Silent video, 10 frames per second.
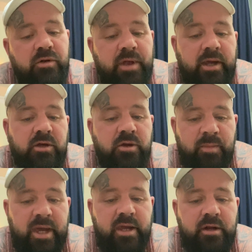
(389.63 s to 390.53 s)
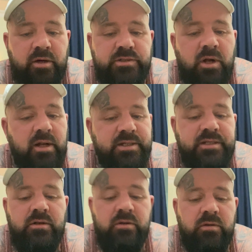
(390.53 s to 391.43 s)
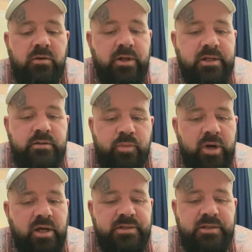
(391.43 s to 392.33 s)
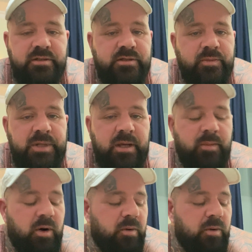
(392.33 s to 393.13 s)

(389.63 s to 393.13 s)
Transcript: thank you, mate, and I was like, listen, you need to bring us in some d